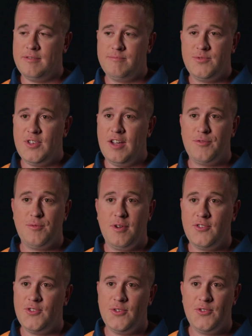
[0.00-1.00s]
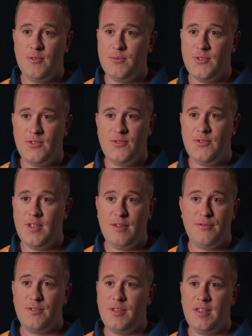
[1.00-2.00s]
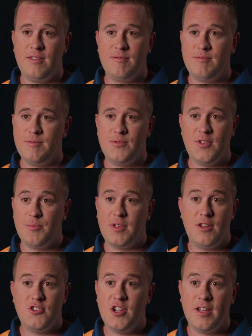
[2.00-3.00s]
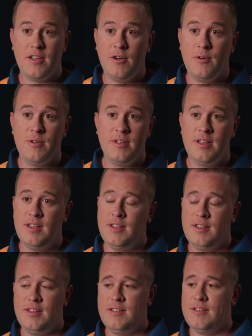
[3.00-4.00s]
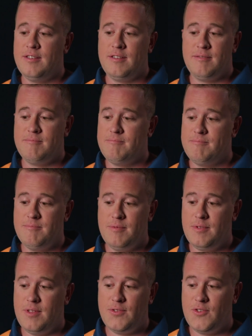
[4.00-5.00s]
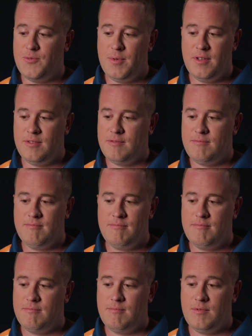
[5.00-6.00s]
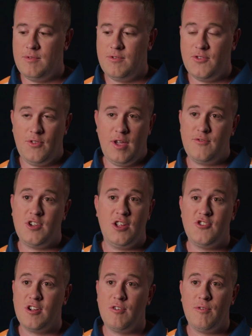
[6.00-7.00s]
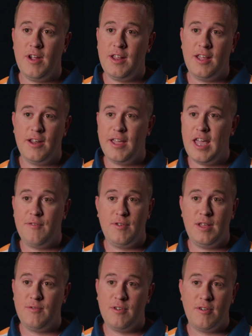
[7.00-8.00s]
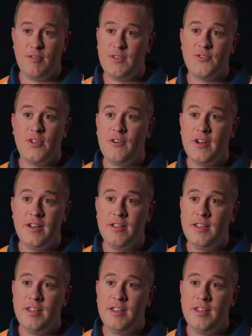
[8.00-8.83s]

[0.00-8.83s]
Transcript: SoftWash Systems is definitely something to check out. This has been just life-changing already, and I haven't even hardly started.